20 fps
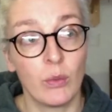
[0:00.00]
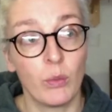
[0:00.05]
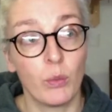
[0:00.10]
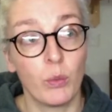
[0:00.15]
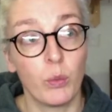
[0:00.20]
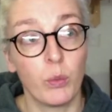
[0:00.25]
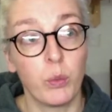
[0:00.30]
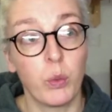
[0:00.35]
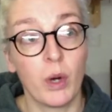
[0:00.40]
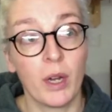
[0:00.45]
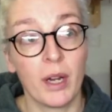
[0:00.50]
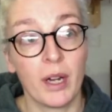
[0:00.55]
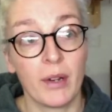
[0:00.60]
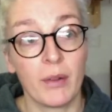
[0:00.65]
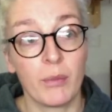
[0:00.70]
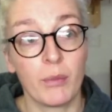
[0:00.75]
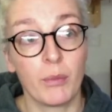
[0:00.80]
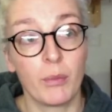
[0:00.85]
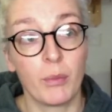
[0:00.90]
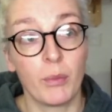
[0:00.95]
What I
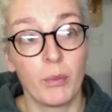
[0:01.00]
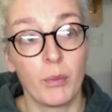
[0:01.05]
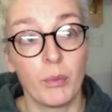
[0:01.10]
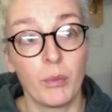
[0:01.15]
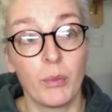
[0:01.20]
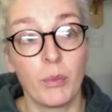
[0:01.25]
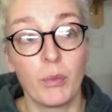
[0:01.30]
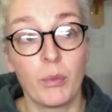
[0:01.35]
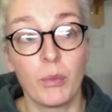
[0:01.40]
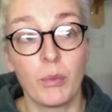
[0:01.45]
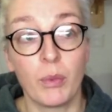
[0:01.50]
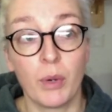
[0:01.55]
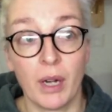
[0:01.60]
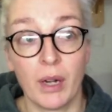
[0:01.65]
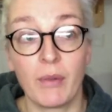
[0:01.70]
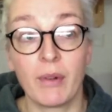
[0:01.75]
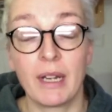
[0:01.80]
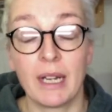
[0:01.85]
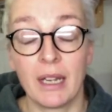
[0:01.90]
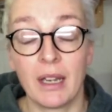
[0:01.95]

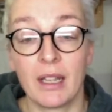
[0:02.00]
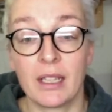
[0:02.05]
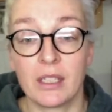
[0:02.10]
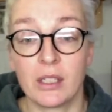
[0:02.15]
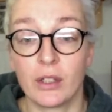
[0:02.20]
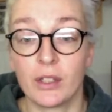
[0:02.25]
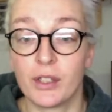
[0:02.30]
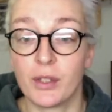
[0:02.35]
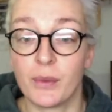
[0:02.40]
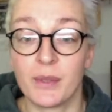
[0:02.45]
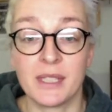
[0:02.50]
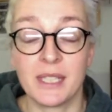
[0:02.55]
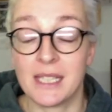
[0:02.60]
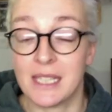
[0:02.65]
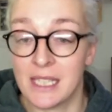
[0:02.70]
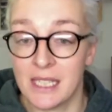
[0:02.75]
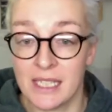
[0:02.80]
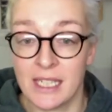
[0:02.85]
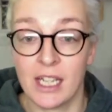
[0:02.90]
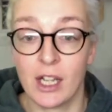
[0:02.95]
really liked also is it
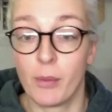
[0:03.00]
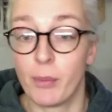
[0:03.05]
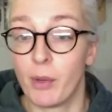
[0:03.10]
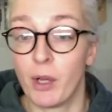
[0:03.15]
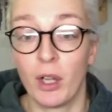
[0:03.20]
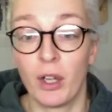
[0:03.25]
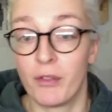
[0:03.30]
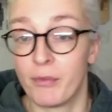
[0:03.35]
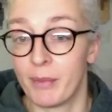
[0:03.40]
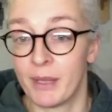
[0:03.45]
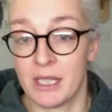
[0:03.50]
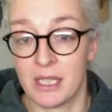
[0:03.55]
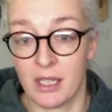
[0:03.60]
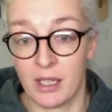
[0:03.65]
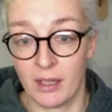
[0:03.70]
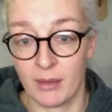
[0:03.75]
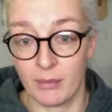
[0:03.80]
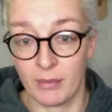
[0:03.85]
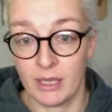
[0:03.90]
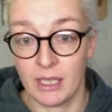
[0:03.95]
didn't take up all of my
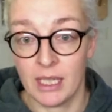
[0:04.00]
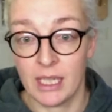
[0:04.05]
time.